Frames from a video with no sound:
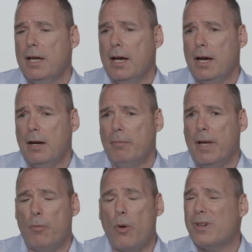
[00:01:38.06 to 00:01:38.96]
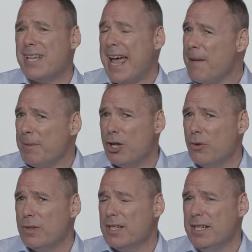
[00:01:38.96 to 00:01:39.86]
What's happened
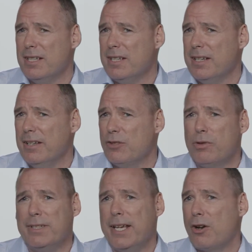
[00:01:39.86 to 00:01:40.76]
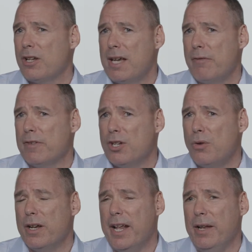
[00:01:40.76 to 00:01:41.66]
though is it's really taken on a life of its
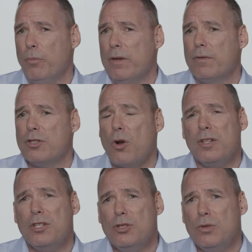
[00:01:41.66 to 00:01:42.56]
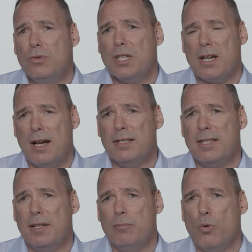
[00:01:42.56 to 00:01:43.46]
own, and we've started to use the
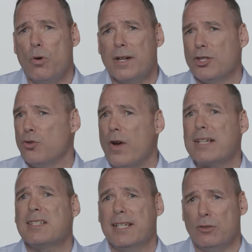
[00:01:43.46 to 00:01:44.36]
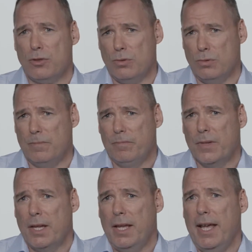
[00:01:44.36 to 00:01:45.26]
content more as a direct sales tool.
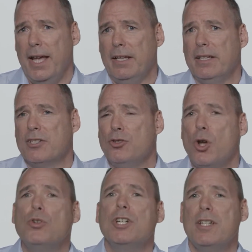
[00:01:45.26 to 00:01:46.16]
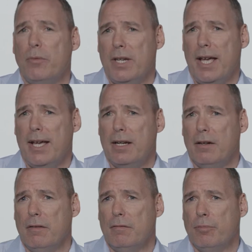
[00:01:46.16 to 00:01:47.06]
And this notion that we had
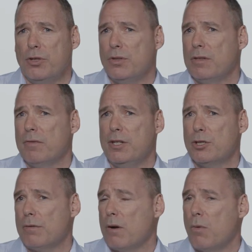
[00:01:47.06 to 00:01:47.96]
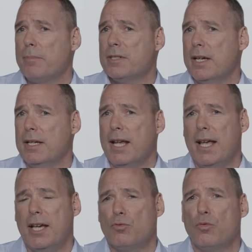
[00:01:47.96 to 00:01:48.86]
of producing videos for our website
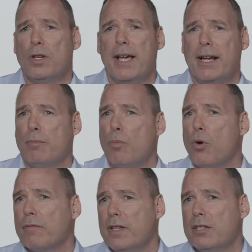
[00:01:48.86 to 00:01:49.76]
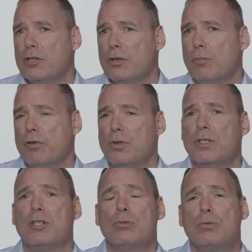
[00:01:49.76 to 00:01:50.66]
has really kind of morphed into
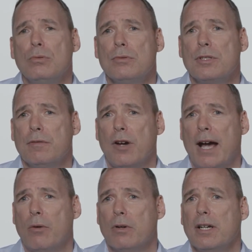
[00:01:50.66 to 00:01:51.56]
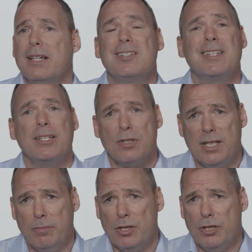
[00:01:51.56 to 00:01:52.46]
producing tools for our sales
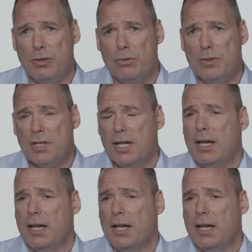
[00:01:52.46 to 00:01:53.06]
team to use.